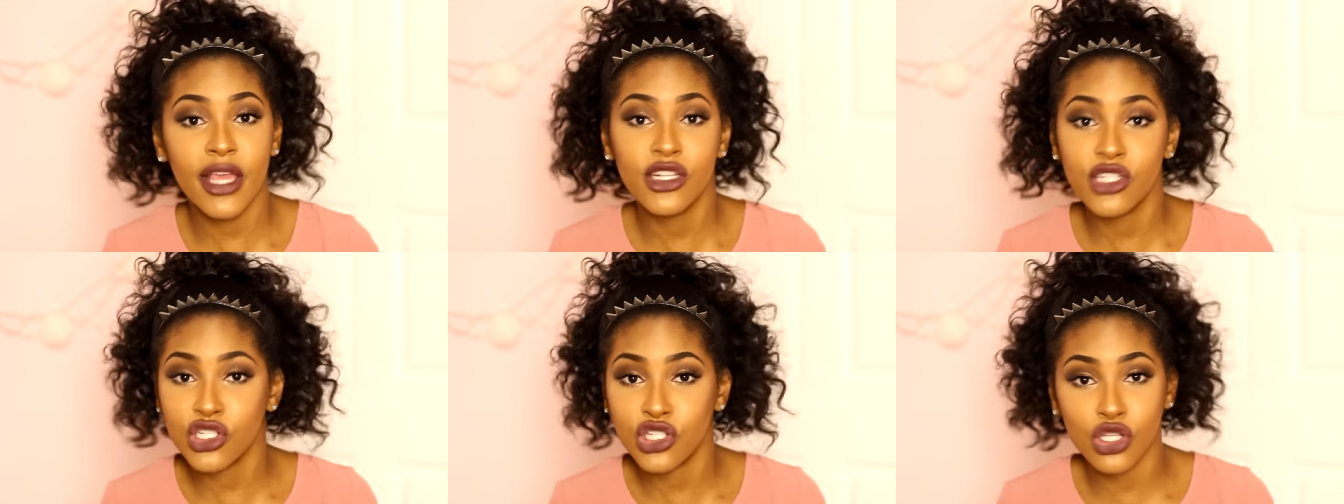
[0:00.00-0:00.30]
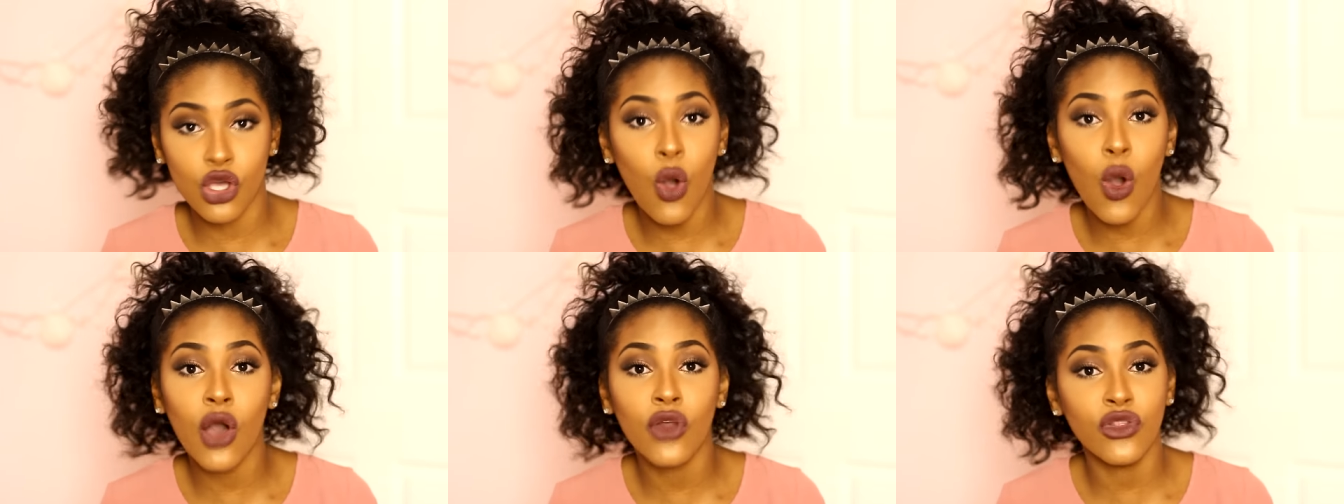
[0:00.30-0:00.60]
and
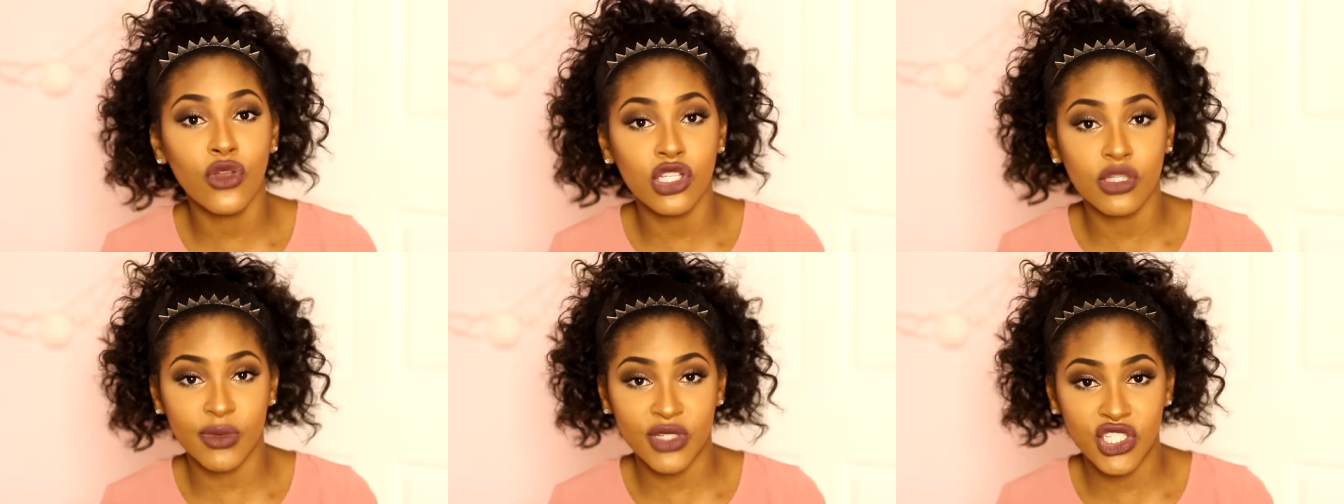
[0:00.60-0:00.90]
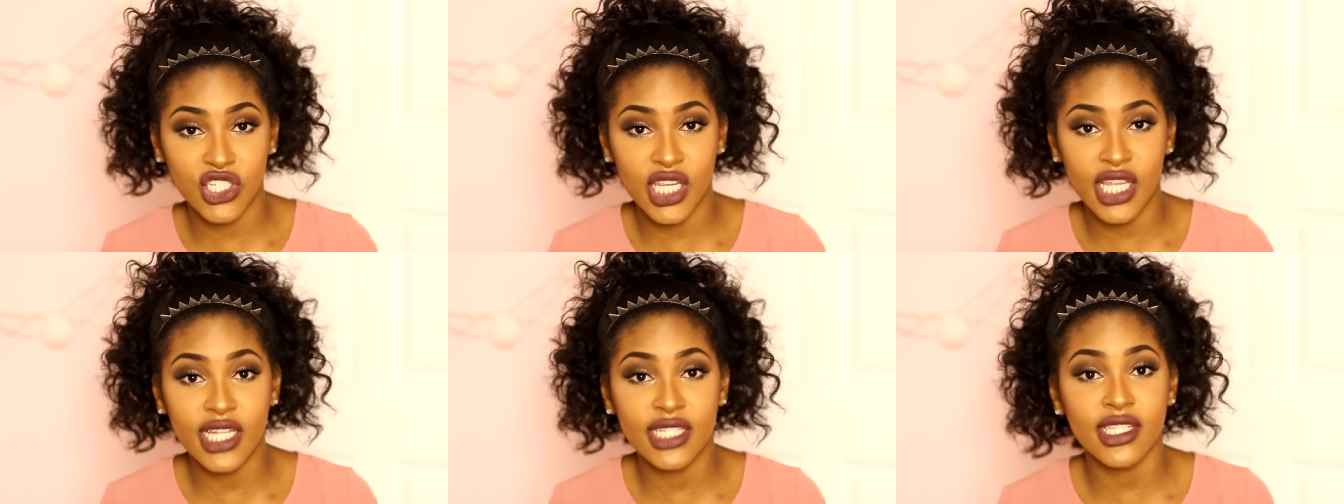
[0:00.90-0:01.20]
just go on those
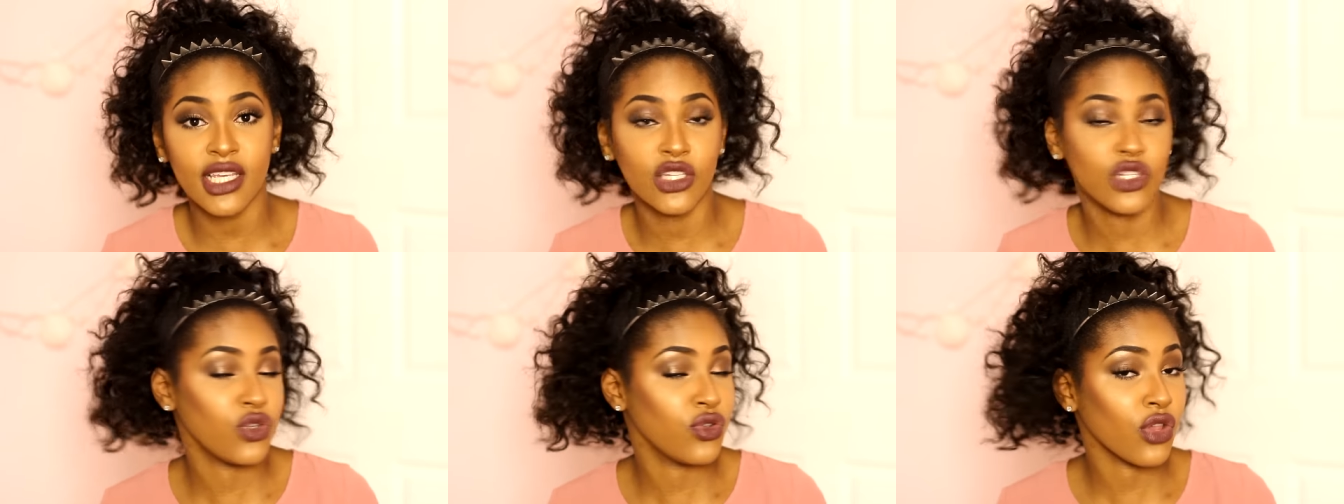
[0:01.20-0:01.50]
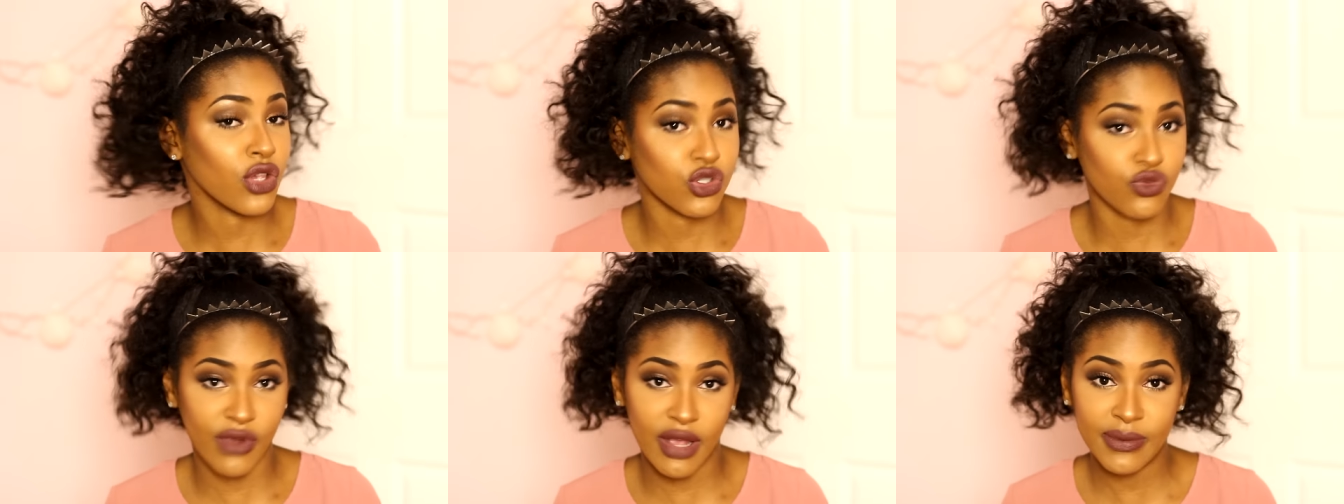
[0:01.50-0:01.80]
machines and do
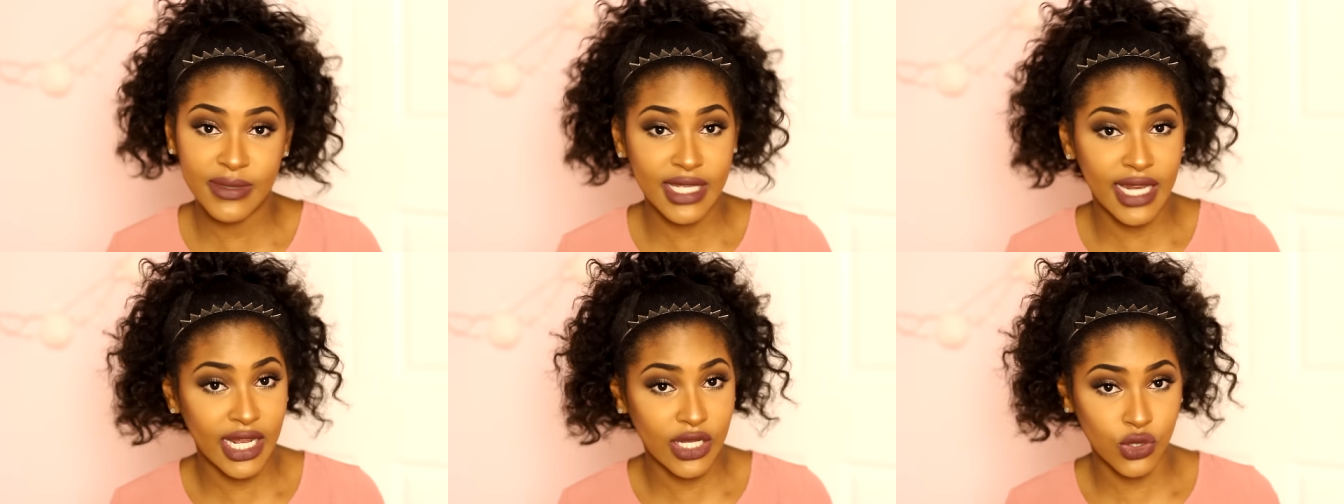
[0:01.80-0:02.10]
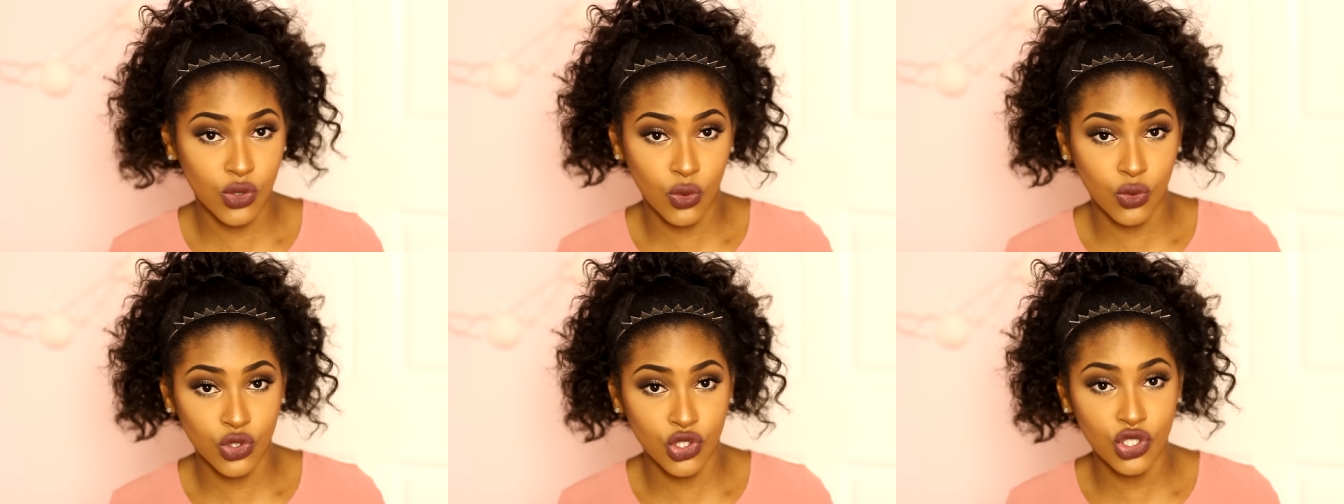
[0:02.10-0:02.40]
those reps that I
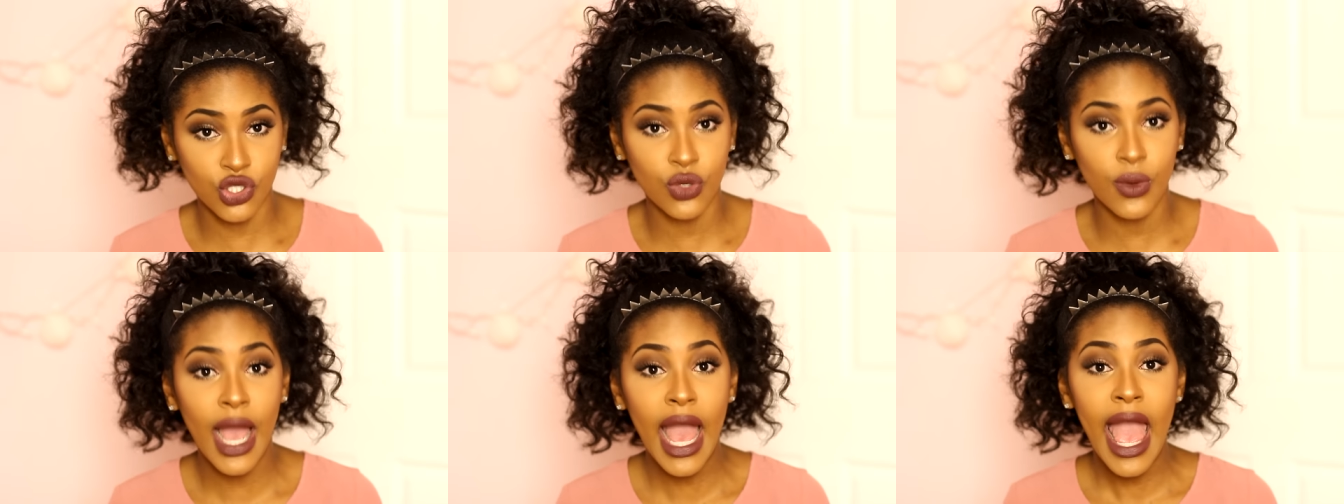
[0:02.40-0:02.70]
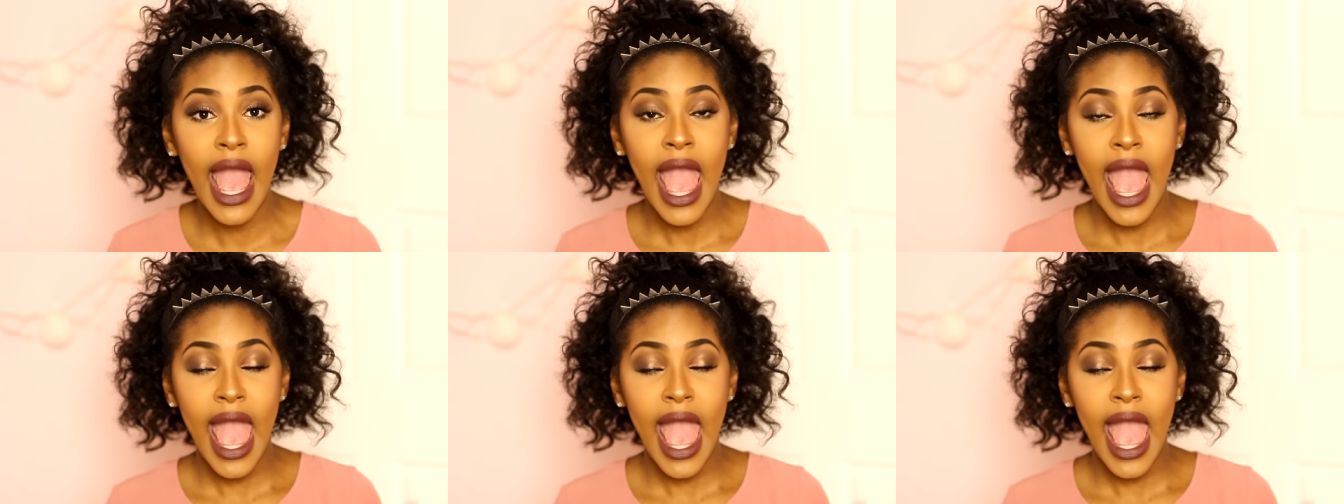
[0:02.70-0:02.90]
told you